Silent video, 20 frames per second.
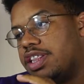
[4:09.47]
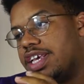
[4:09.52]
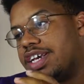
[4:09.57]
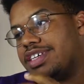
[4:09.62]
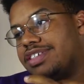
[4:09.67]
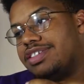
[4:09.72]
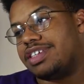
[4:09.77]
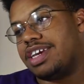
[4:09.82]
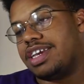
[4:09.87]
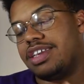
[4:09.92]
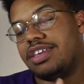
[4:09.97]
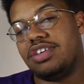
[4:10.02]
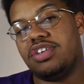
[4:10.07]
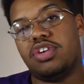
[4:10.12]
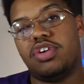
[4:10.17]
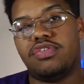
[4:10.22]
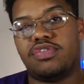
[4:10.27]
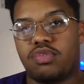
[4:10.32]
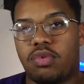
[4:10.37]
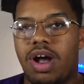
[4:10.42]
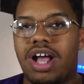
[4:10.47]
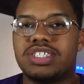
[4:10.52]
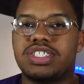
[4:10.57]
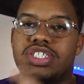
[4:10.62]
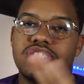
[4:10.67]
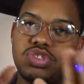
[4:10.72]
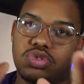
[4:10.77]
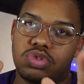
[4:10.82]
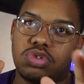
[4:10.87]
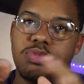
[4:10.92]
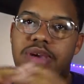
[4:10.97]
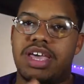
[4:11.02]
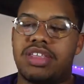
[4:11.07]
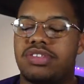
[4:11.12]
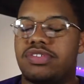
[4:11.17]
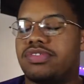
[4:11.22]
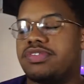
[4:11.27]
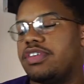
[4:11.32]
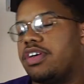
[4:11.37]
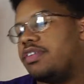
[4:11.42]
Like I said, if you're watching, do the math
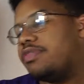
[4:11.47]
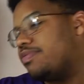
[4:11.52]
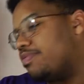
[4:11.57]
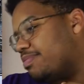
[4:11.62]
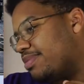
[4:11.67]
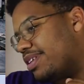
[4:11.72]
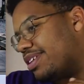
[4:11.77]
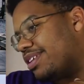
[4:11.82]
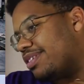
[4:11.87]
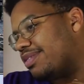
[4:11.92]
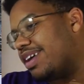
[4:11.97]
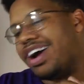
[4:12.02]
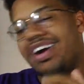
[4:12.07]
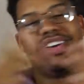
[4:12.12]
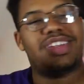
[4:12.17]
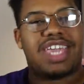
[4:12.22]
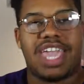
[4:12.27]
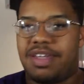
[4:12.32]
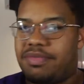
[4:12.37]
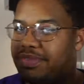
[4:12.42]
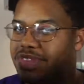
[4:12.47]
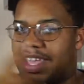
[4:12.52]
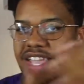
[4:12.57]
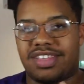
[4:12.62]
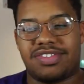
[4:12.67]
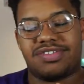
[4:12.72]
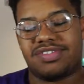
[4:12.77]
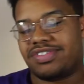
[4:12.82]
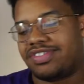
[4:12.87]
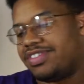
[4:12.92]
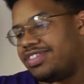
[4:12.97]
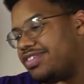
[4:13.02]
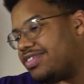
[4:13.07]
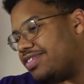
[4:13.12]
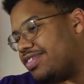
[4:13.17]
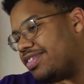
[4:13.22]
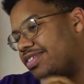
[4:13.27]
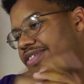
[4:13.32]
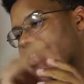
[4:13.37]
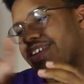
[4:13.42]
yourself, but I already gave the answer to you,
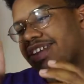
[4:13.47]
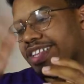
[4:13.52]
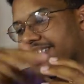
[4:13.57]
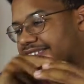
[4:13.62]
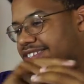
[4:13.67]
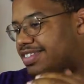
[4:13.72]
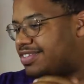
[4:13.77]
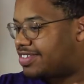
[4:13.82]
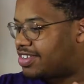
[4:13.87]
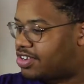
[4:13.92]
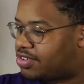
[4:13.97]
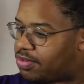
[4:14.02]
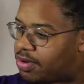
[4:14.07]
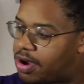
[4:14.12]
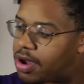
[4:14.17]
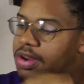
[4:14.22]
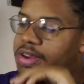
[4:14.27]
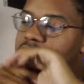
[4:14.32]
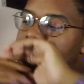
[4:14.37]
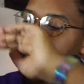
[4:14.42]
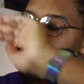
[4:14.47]
so let's continue on.